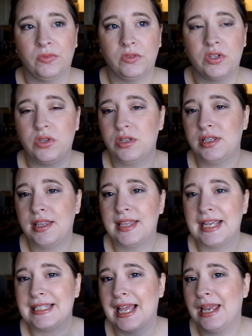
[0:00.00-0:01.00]
So those are the
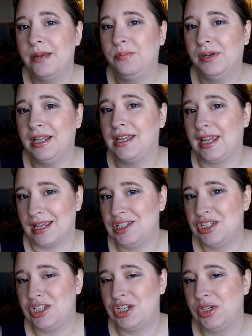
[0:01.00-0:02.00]
things I am bringing
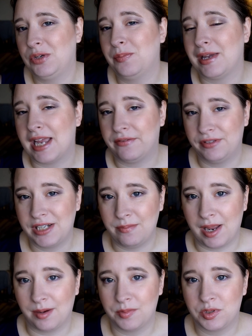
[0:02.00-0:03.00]
into my everyday
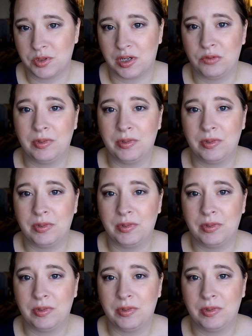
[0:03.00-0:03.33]
makeup drawer.